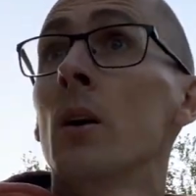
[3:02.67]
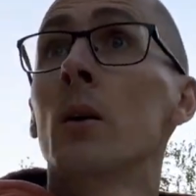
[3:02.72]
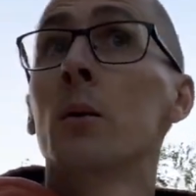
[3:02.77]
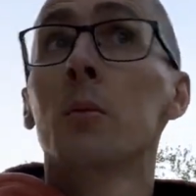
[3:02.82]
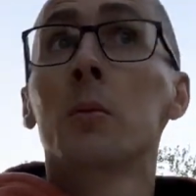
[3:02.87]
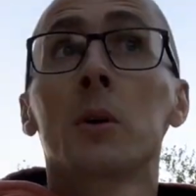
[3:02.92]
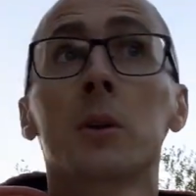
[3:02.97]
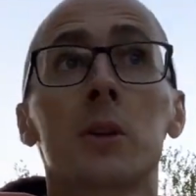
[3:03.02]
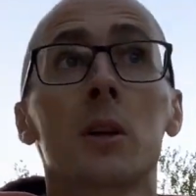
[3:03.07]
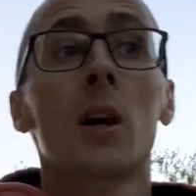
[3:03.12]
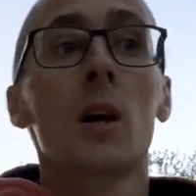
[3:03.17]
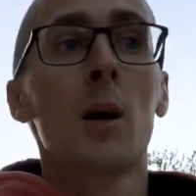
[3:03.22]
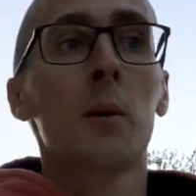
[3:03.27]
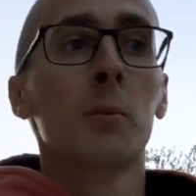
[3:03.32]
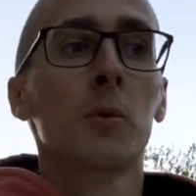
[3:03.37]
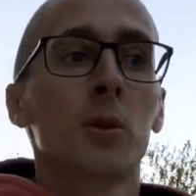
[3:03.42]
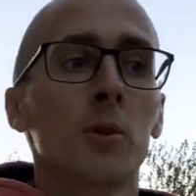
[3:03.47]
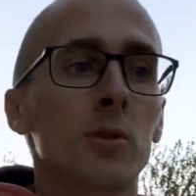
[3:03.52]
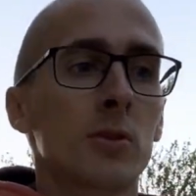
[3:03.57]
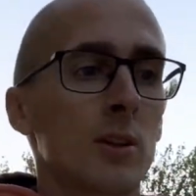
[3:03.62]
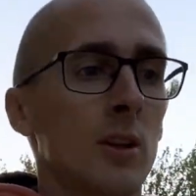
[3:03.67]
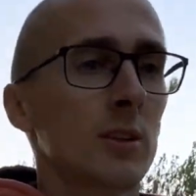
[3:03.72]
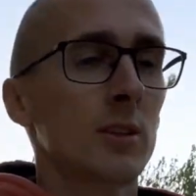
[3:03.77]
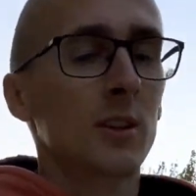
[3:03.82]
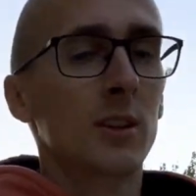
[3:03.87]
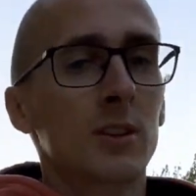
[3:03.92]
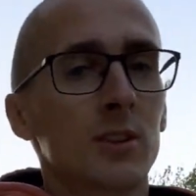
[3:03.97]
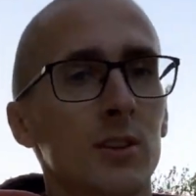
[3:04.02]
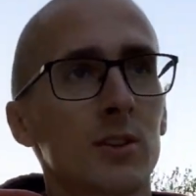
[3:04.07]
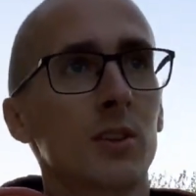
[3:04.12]
but I'm not that
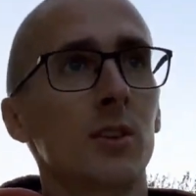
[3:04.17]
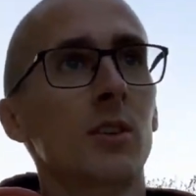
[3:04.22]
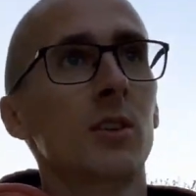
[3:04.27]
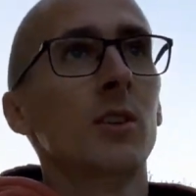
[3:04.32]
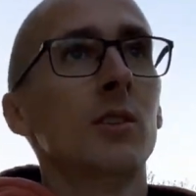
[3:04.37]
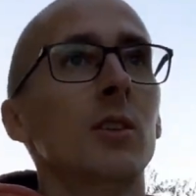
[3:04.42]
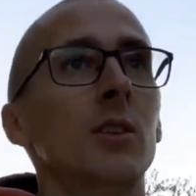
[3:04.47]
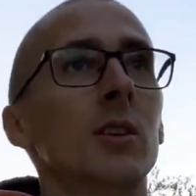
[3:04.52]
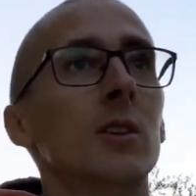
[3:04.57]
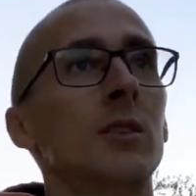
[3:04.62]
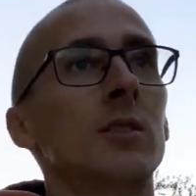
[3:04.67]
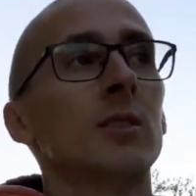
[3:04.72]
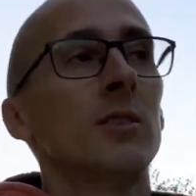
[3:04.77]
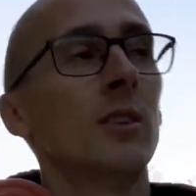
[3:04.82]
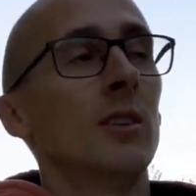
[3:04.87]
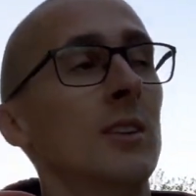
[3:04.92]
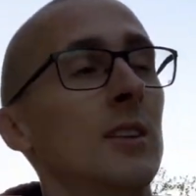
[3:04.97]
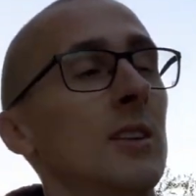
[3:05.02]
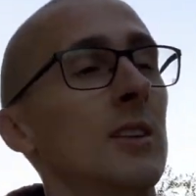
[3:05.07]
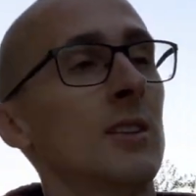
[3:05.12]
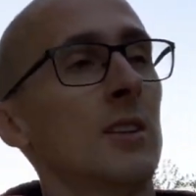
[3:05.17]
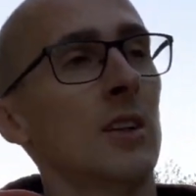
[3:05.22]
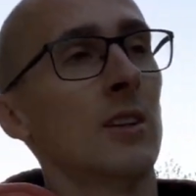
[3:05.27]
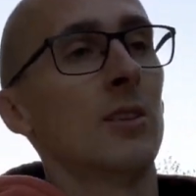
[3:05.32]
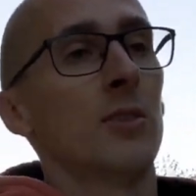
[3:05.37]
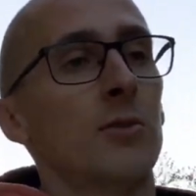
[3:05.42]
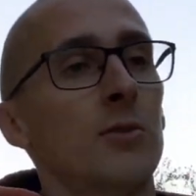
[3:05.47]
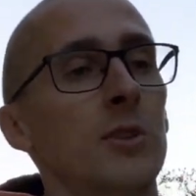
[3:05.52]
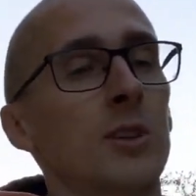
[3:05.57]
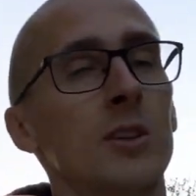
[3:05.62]
interested in these kind of
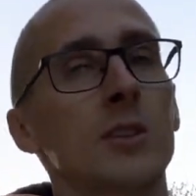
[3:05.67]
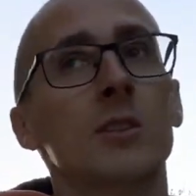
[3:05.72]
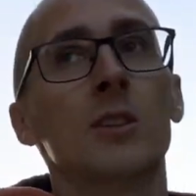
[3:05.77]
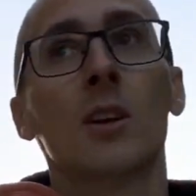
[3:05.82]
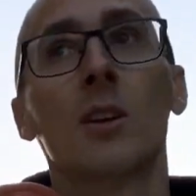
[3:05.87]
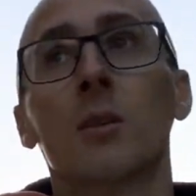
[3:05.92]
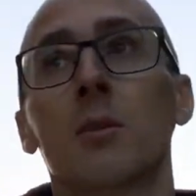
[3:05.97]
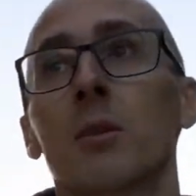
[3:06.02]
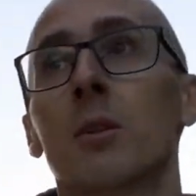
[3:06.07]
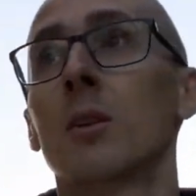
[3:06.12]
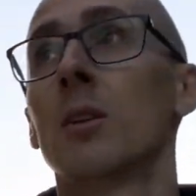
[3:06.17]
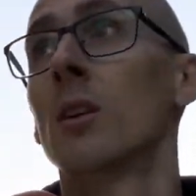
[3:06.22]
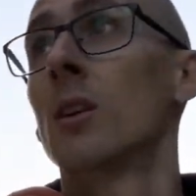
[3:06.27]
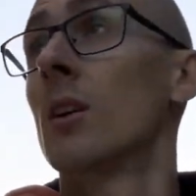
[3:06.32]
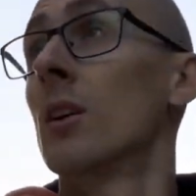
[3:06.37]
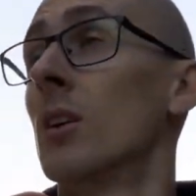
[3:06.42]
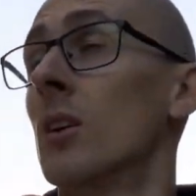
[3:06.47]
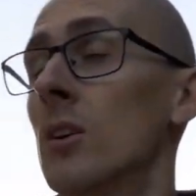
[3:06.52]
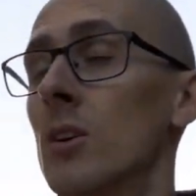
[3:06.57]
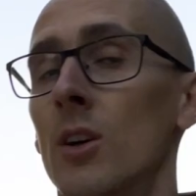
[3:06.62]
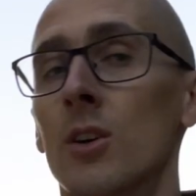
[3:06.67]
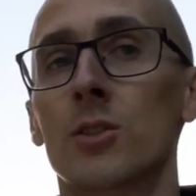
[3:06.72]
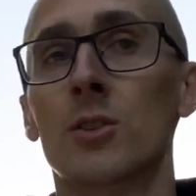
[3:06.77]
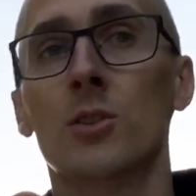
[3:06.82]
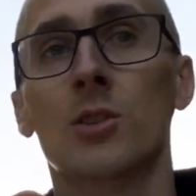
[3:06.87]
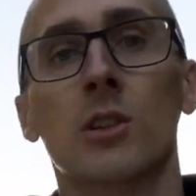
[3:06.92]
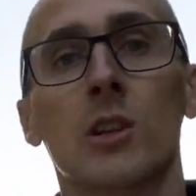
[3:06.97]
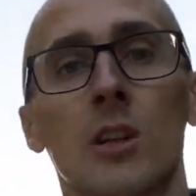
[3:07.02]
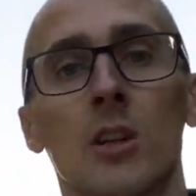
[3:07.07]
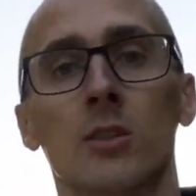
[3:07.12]
things. I
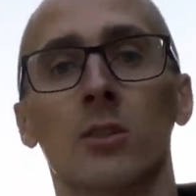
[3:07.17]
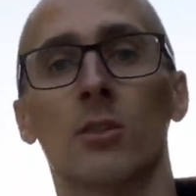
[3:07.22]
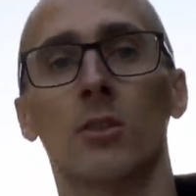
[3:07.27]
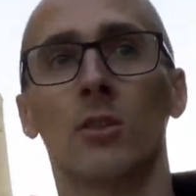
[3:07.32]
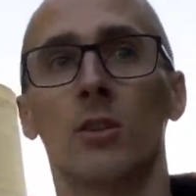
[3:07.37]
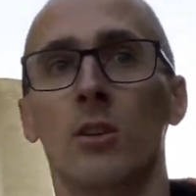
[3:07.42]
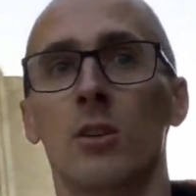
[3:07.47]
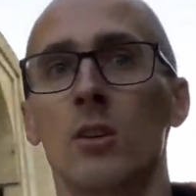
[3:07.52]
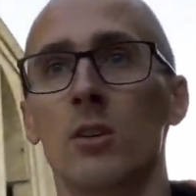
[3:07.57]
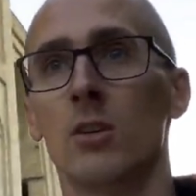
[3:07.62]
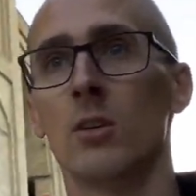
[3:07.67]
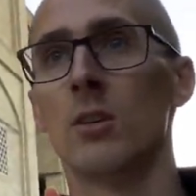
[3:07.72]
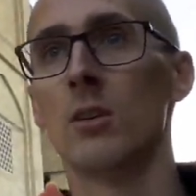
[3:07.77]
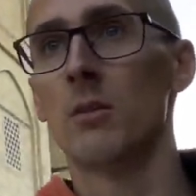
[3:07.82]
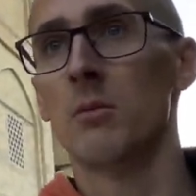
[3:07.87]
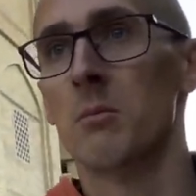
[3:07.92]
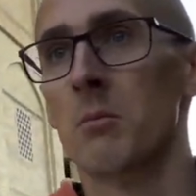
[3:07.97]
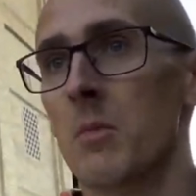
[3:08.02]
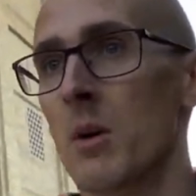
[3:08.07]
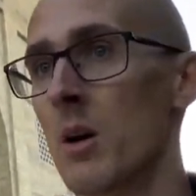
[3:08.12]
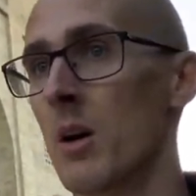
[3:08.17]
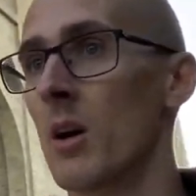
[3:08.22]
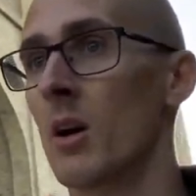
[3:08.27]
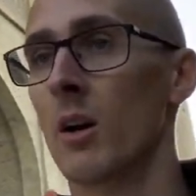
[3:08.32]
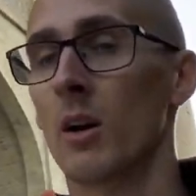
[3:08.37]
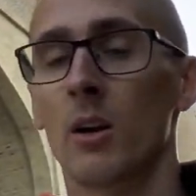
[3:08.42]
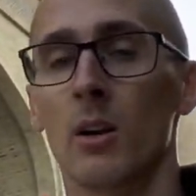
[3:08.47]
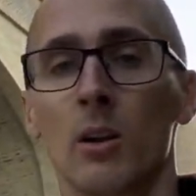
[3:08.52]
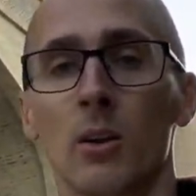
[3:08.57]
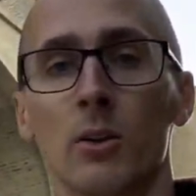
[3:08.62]
just like to
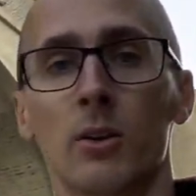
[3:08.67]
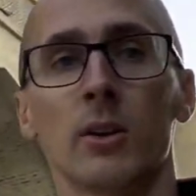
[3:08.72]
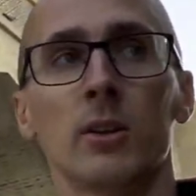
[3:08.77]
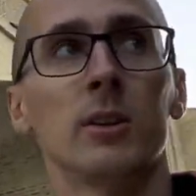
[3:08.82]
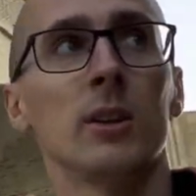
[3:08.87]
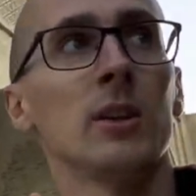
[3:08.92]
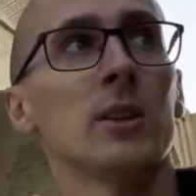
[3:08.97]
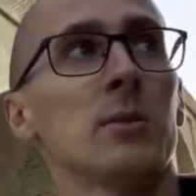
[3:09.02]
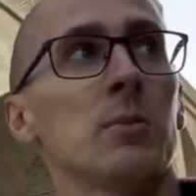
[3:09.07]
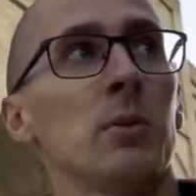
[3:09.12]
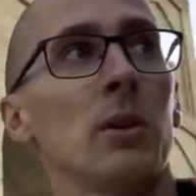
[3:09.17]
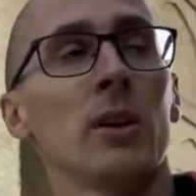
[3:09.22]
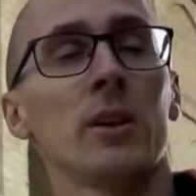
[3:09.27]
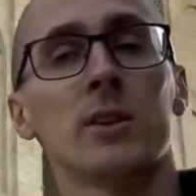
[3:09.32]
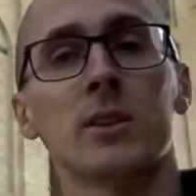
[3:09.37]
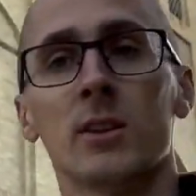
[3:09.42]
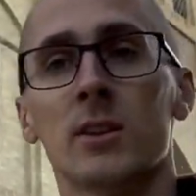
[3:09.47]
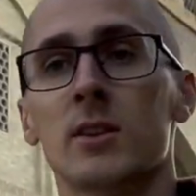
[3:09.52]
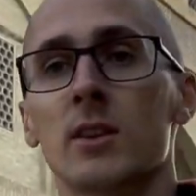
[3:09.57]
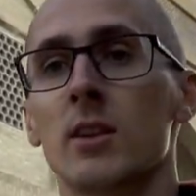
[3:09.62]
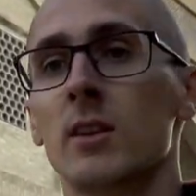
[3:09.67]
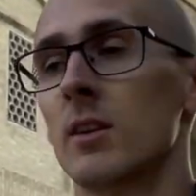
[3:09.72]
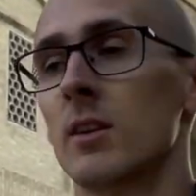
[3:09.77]
look at these places.